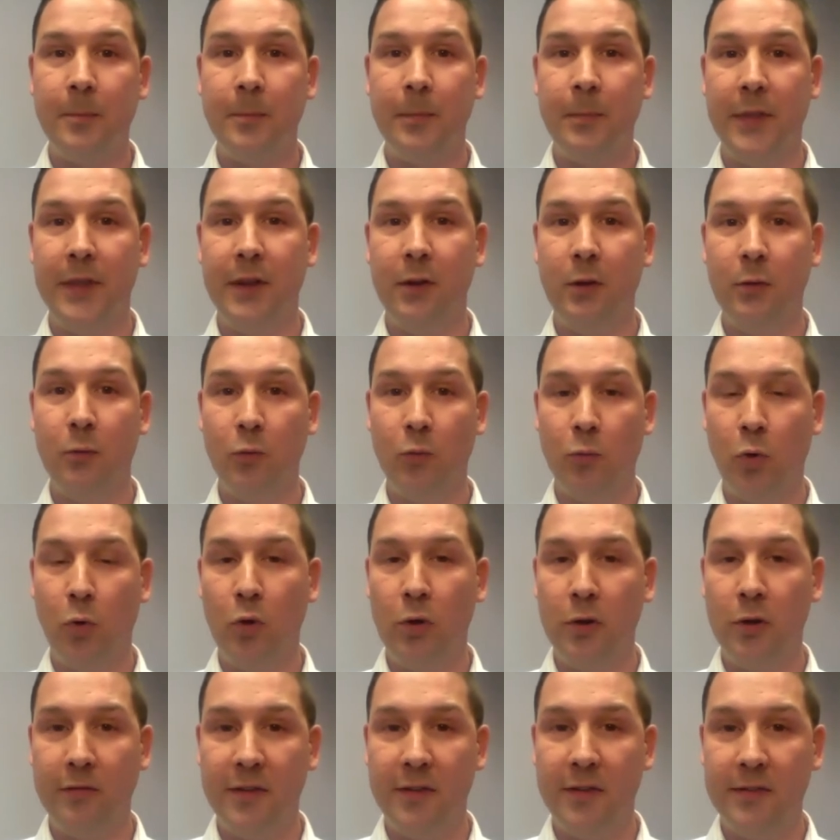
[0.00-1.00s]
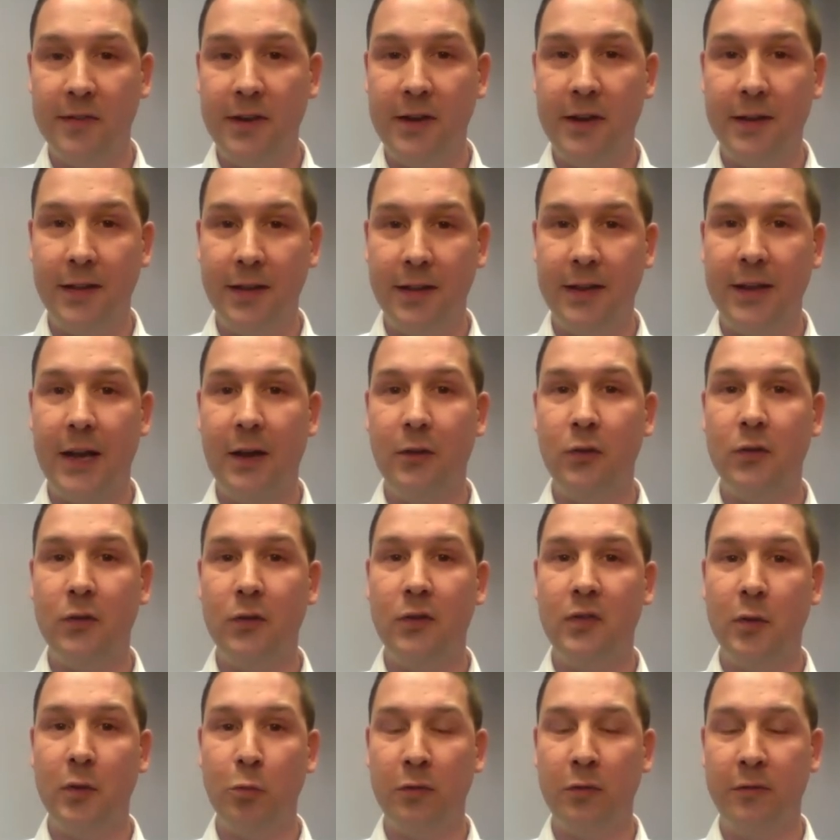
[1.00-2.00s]
The role of the city and the council
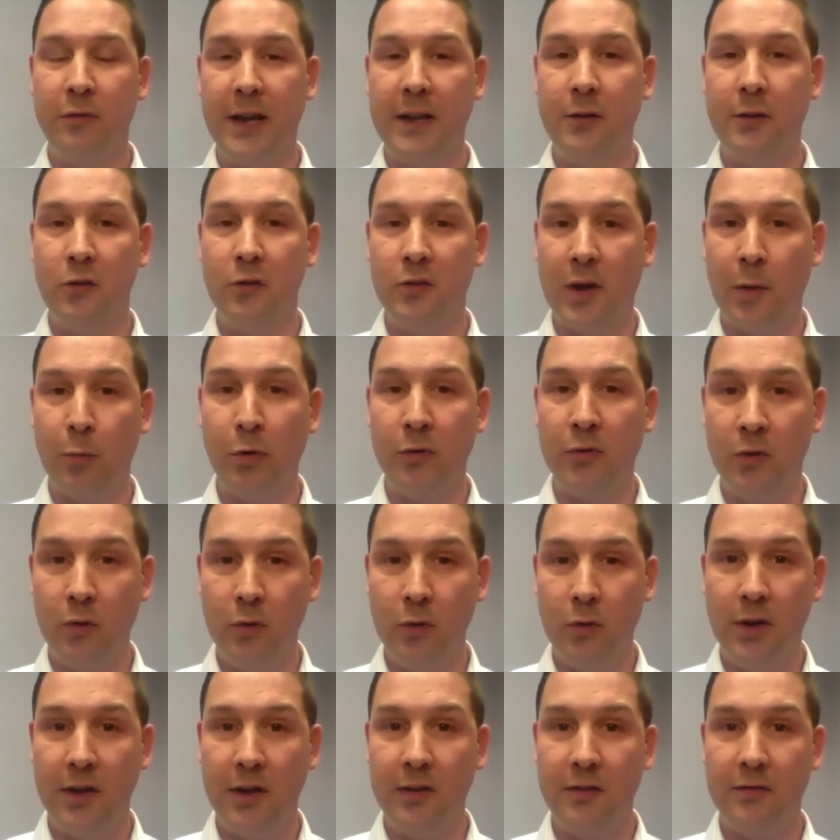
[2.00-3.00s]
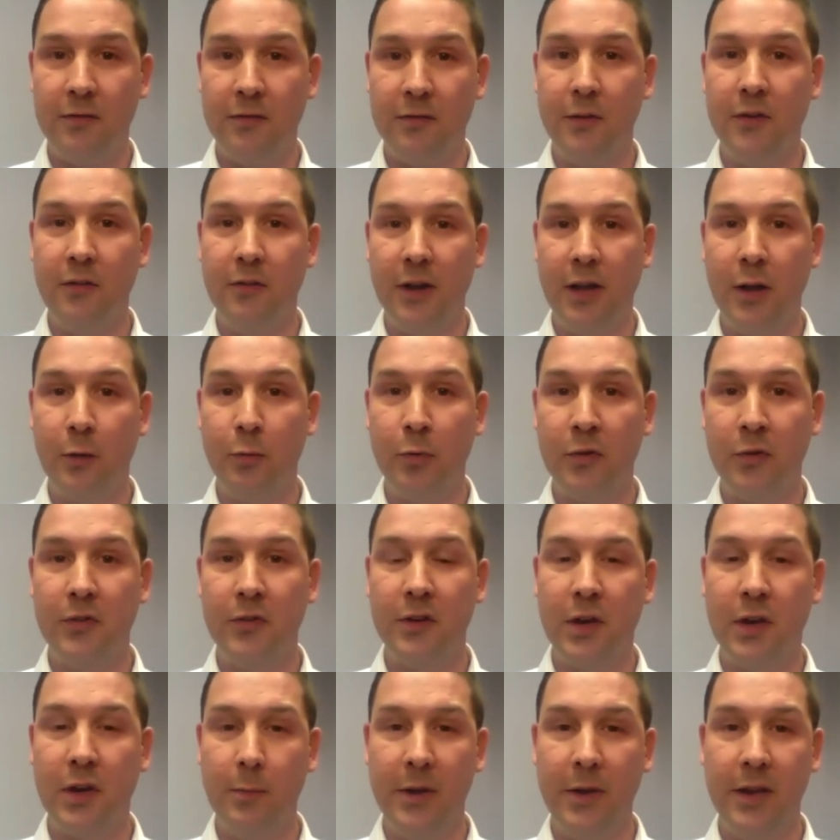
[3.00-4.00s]
is to provide those opportunities for developers
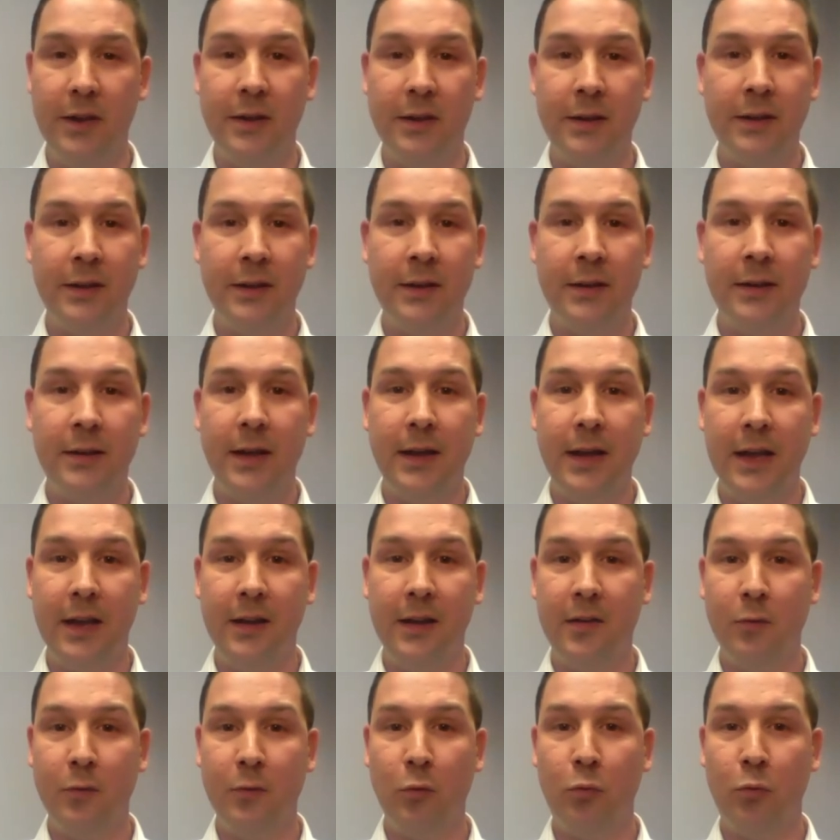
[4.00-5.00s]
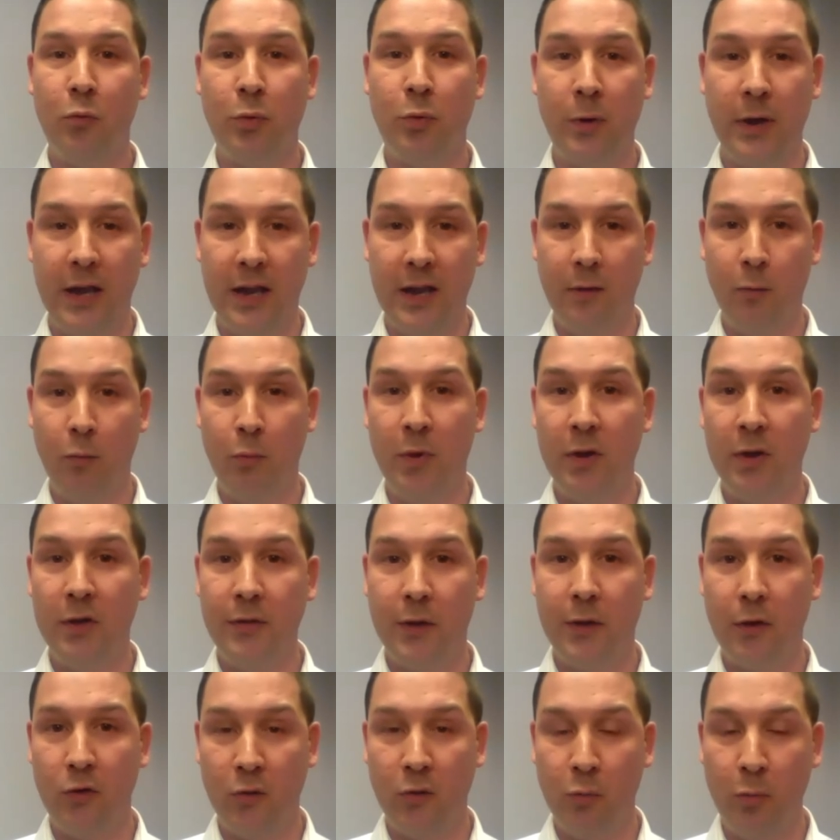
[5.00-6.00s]
to come in and build
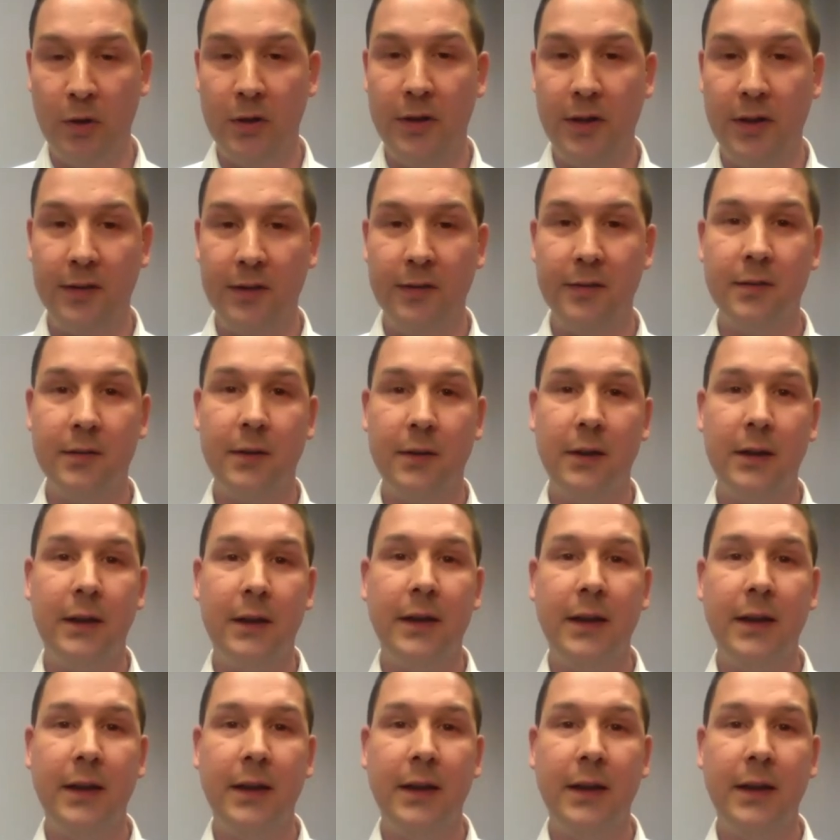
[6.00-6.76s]
those buildings.